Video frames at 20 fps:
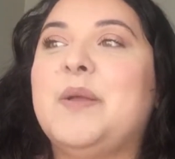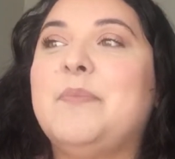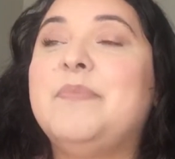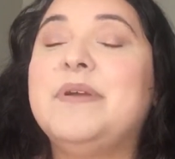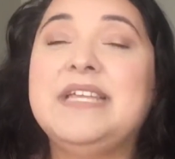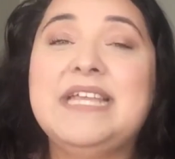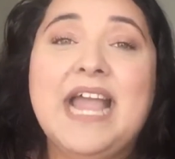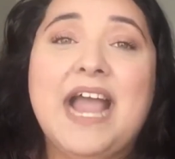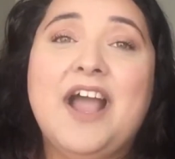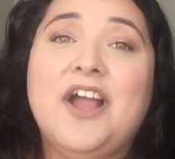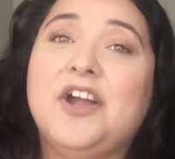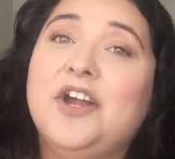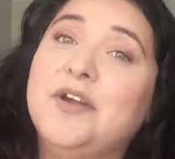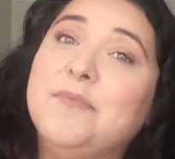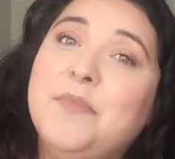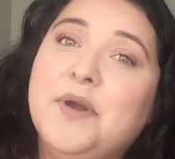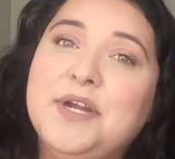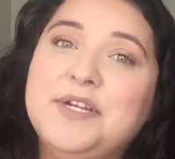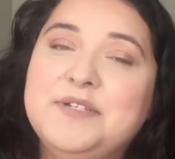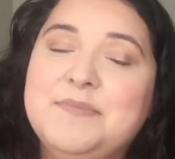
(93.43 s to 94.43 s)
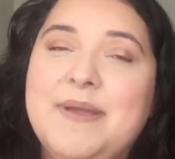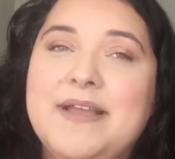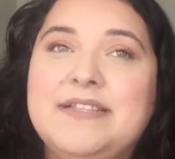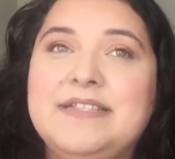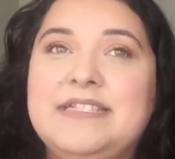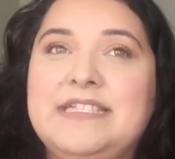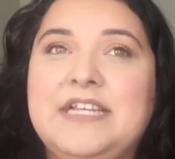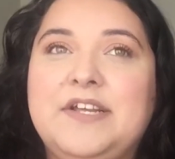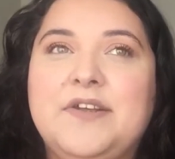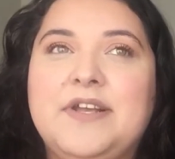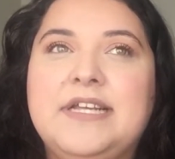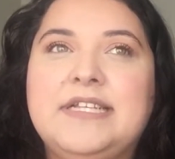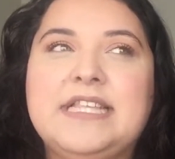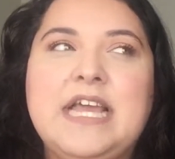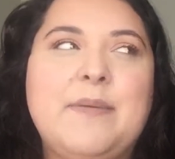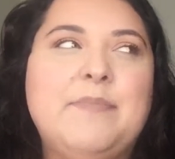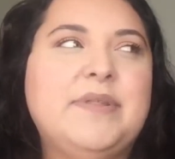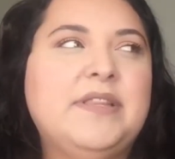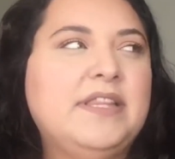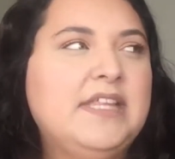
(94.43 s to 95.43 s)
But yeah, her Marked Men series,
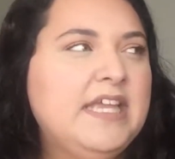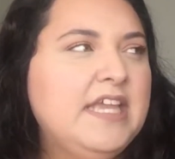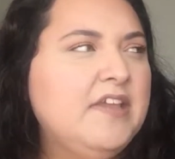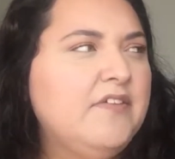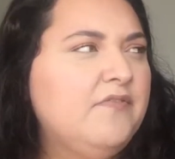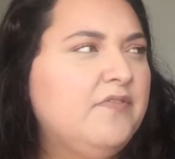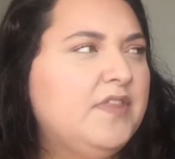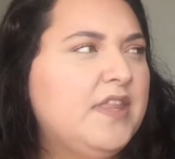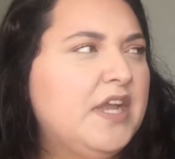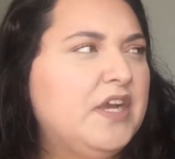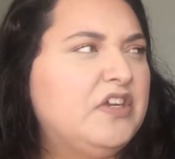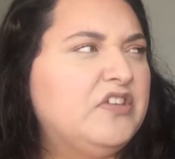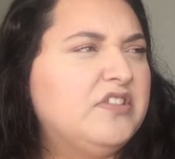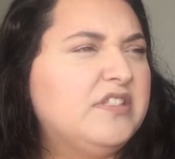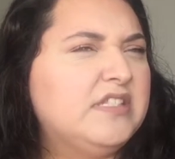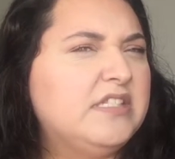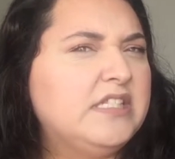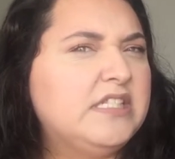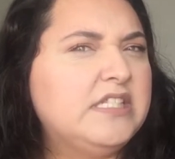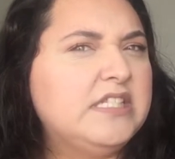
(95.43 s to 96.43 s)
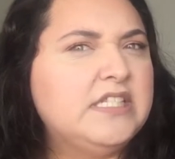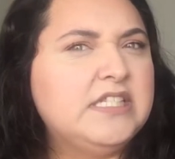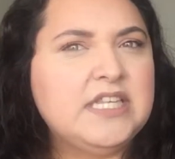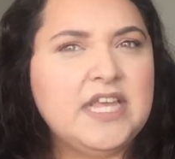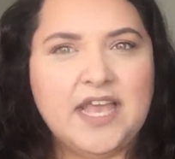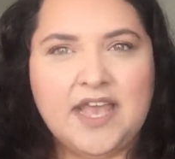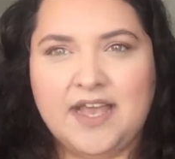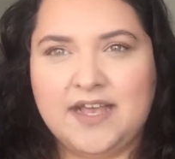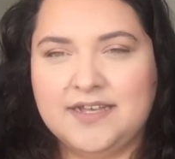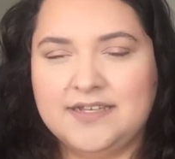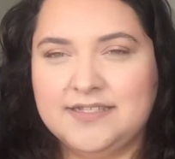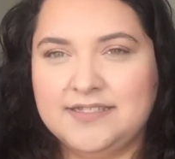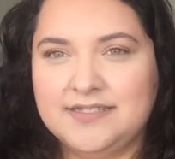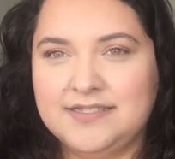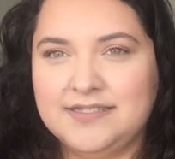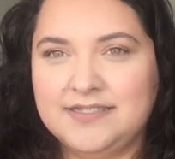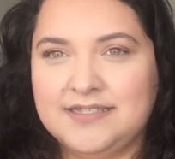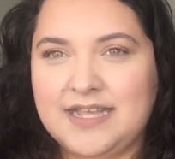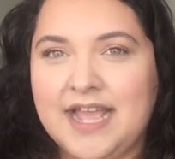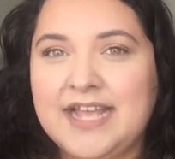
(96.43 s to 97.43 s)
I believe there's 6.
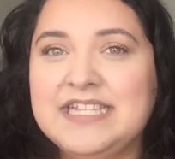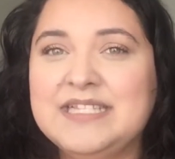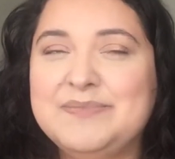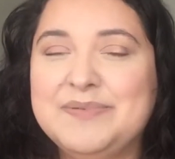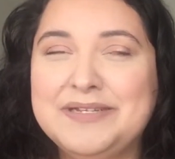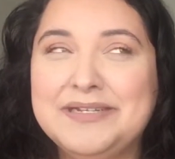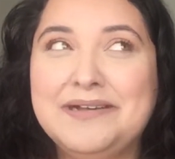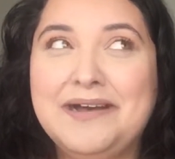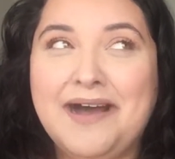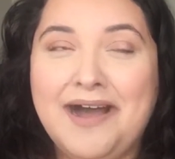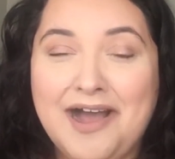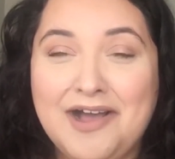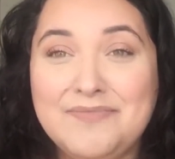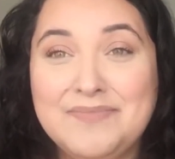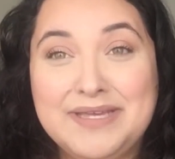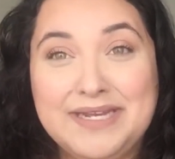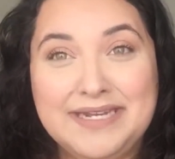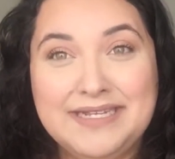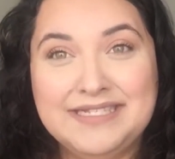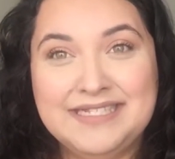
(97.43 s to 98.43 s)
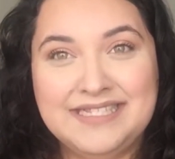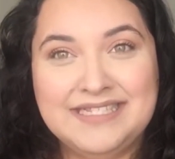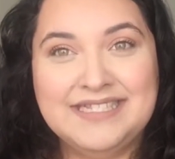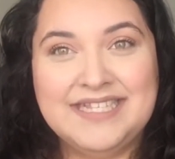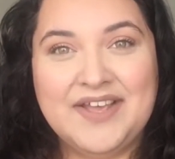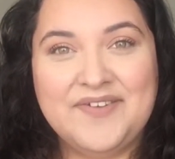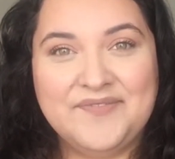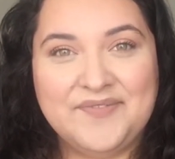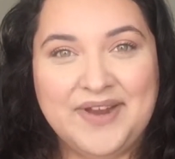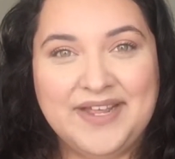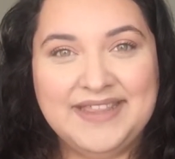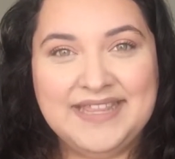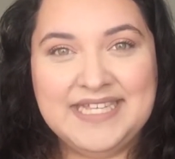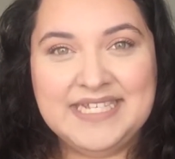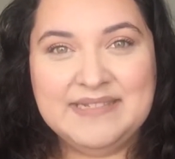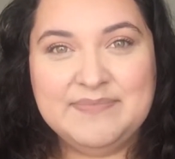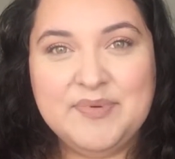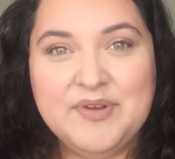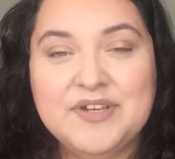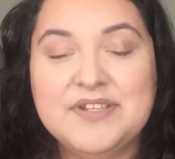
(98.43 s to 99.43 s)
It's been a hot minute since I've read
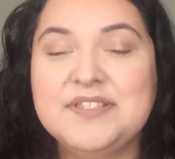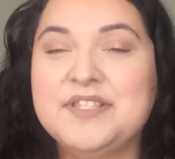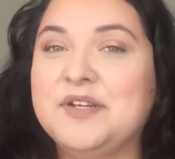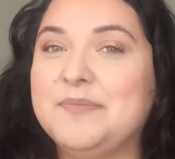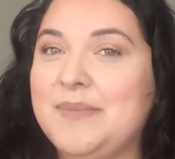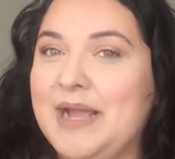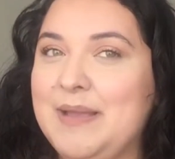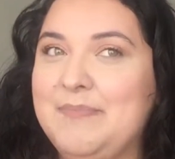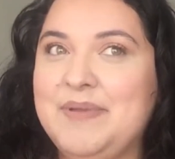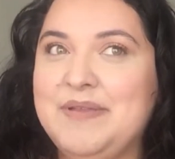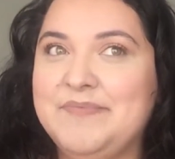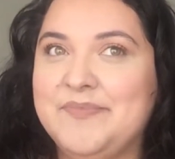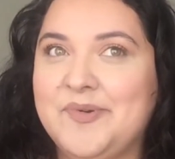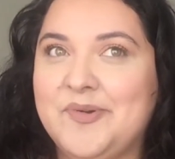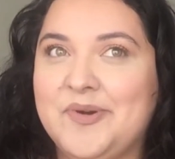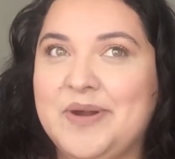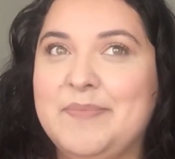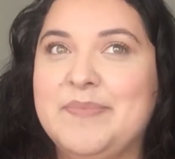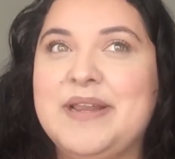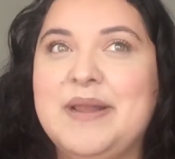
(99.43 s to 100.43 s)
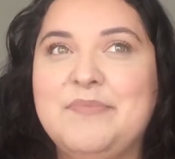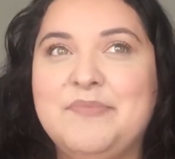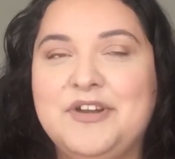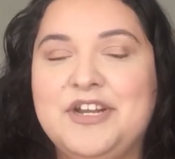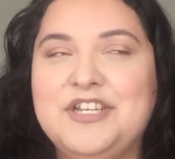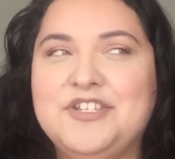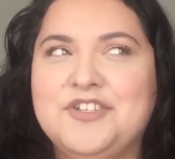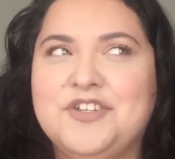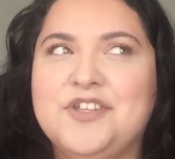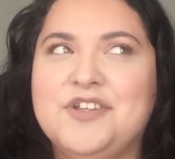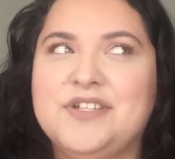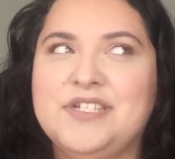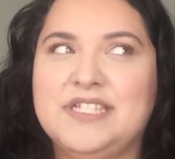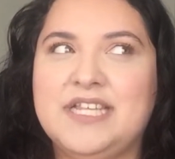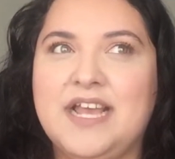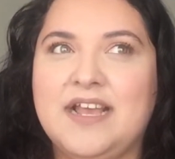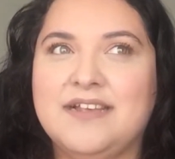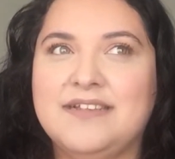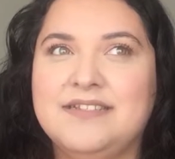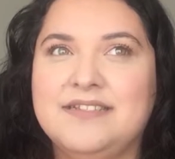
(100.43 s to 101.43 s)
these books. There might be more, but I'm pretty sure there's
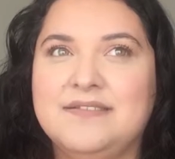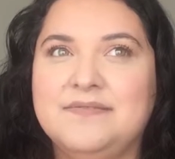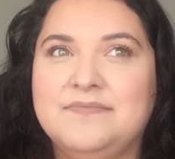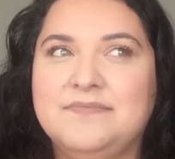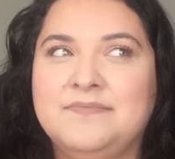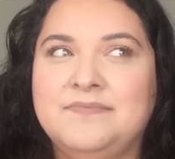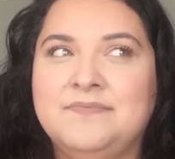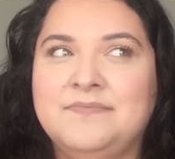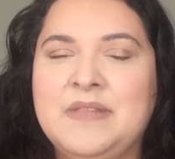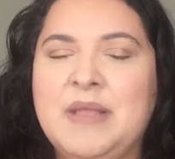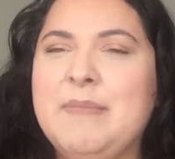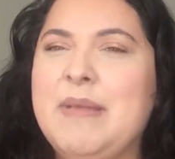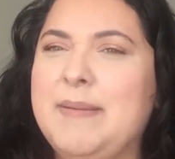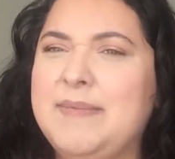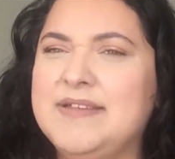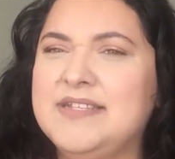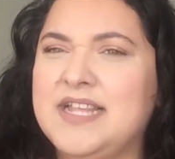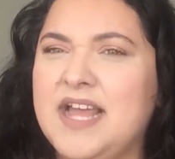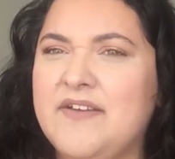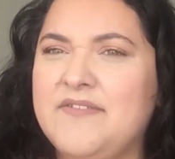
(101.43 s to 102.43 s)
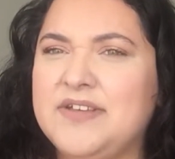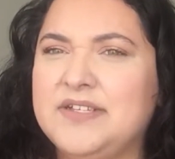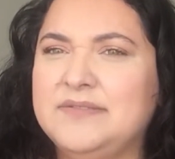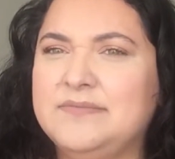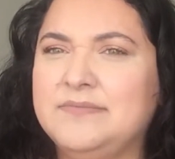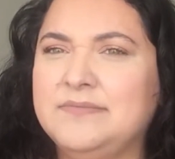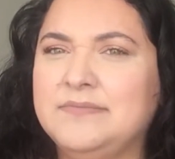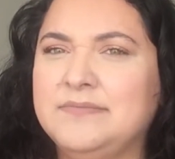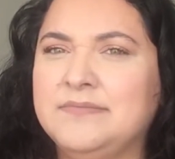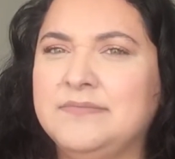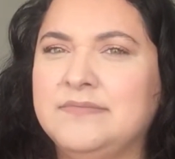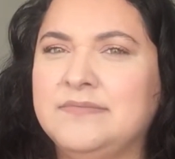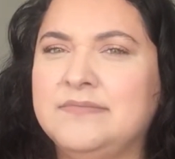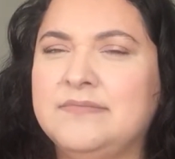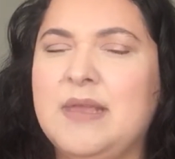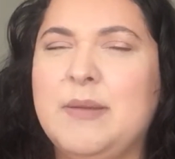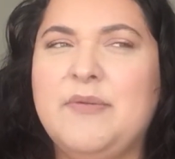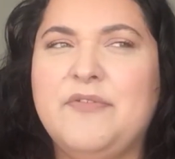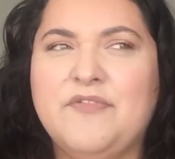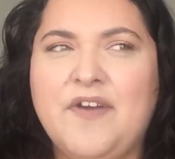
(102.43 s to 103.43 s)
6, maybe 7,
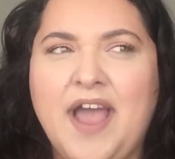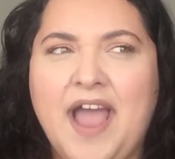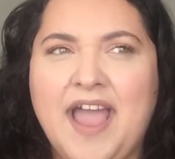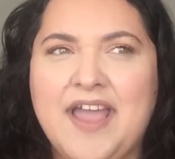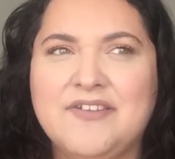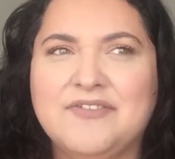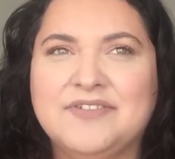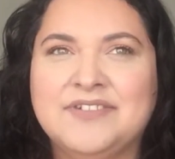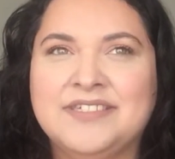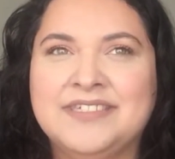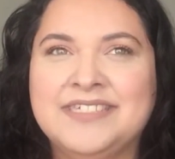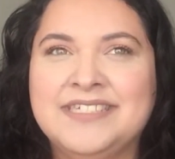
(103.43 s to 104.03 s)
maybe 5.